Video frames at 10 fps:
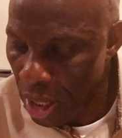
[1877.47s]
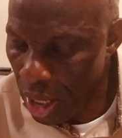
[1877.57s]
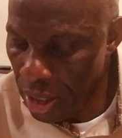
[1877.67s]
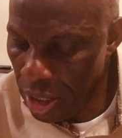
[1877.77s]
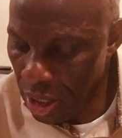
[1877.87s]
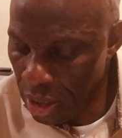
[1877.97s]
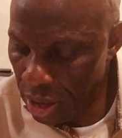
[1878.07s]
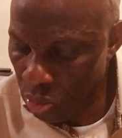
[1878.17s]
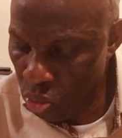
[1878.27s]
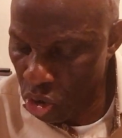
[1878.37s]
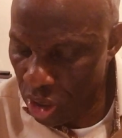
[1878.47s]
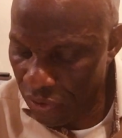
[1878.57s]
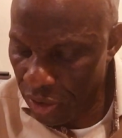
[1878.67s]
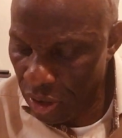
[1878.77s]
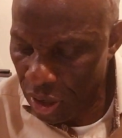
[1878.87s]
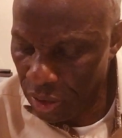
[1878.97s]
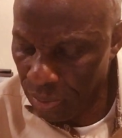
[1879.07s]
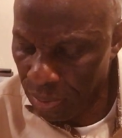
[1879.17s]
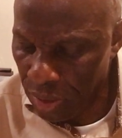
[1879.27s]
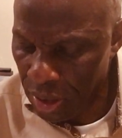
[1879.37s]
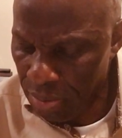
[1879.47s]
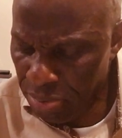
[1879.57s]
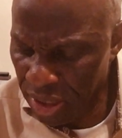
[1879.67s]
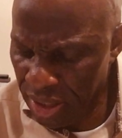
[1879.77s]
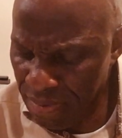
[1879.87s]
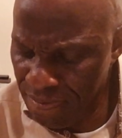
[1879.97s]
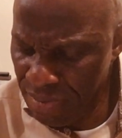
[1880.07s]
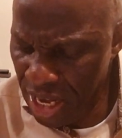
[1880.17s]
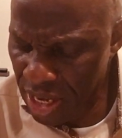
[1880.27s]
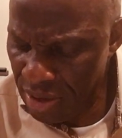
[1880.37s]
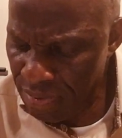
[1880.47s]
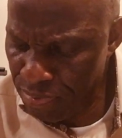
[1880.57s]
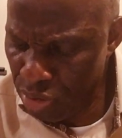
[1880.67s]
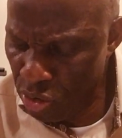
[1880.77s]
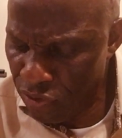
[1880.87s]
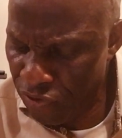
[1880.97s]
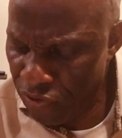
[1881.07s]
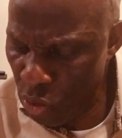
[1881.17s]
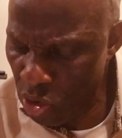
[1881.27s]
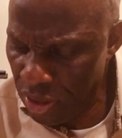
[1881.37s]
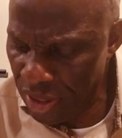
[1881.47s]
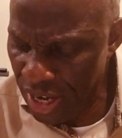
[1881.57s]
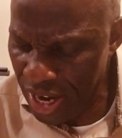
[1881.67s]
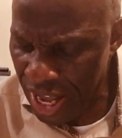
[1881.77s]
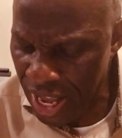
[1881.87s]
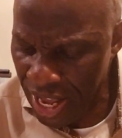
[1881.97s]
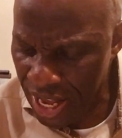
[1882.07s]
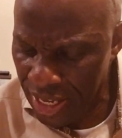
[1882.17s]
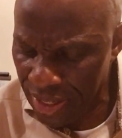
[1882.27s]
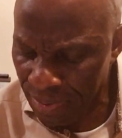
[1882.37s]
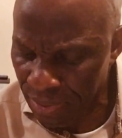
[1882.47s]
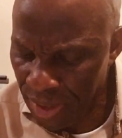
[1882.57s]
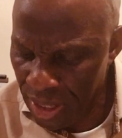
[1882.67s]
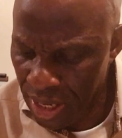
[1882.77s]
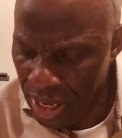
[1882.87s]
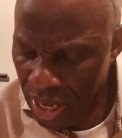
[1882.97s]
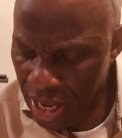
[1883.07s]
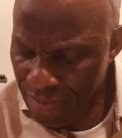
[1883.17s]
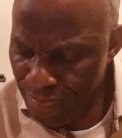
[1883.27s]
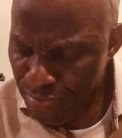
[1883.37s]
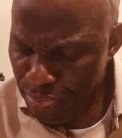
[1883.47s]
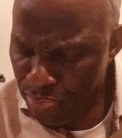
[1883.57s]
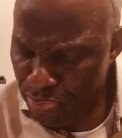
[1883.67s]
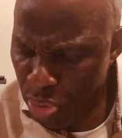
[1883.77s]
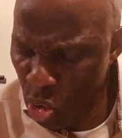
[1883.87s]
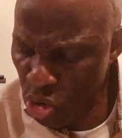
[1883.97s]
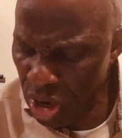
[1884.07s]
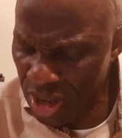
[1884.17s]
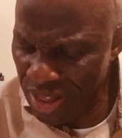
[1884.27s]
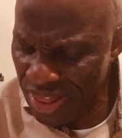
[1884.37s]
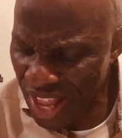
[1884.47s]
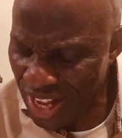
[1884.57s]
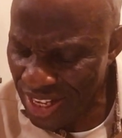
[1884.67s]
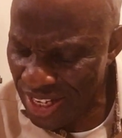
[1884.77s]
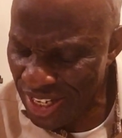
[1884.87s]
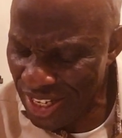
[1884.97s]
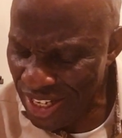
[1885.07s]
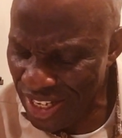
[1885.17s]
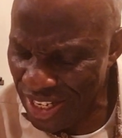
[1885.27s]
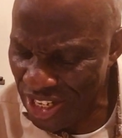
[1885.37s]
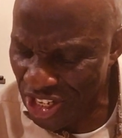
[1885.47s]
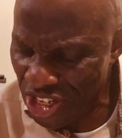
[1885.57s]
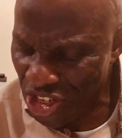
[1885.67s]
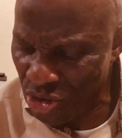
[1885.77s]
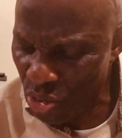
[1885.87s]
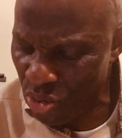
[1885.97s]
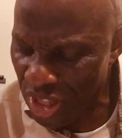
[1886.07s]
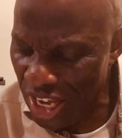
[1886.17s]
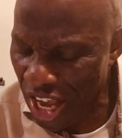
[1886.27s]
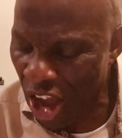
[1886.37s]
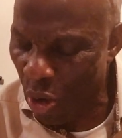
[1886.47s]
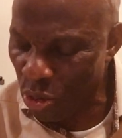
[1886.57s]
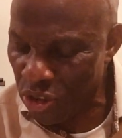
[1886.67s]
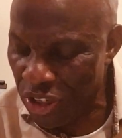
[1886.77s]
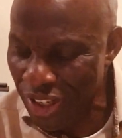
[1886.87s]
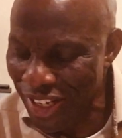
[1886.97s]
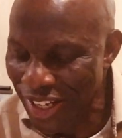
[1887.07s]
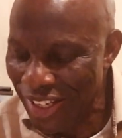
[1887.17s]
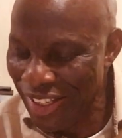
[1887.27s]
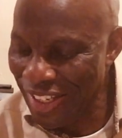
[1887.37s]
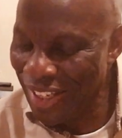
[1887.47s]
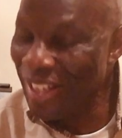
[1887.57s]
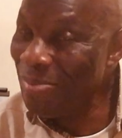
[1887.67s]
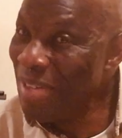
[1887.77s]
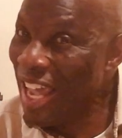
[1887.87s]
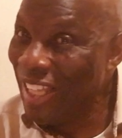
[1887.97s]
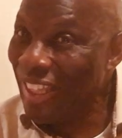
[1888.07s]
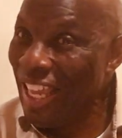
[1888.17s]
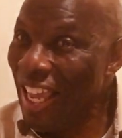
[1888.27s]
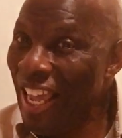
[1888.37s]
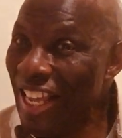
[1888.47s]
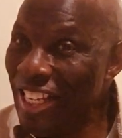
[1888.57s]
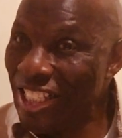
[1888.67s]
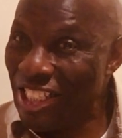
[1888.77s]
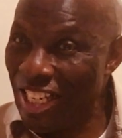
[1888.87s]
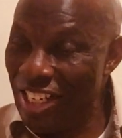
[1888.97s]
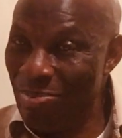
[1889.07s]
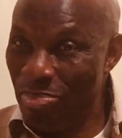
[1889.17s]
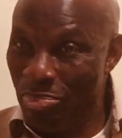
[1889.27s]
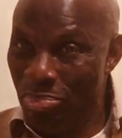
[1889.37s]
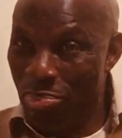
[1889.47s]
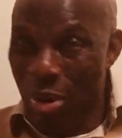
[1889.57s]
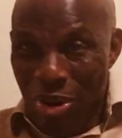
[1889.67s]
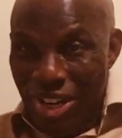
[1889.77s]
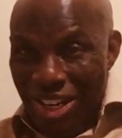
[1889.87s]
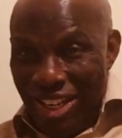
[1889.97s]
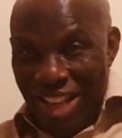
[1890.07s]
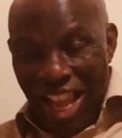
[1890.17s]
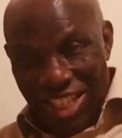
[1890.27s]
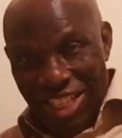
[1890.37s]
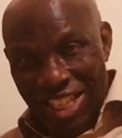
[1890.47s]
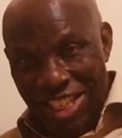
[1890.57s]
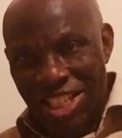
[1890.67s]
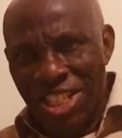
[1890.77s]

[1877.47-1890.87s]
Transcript: And hear this word of God. But the men put forth their hand and pulled Lot into the house. men, The angel pulled Lot in.